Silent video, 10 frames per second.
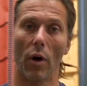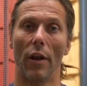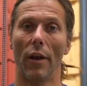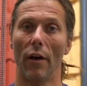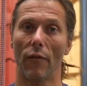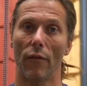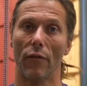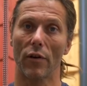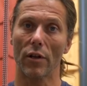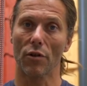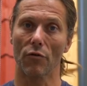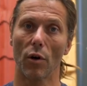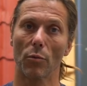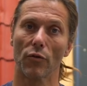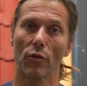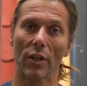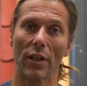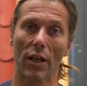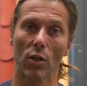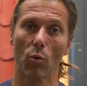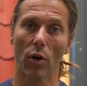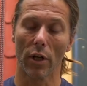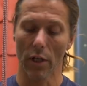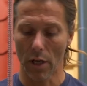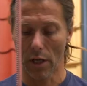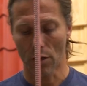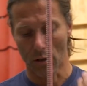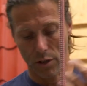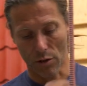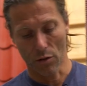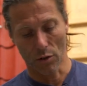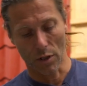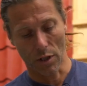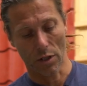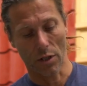and have fresh ropes for the next working day, so it's good that it's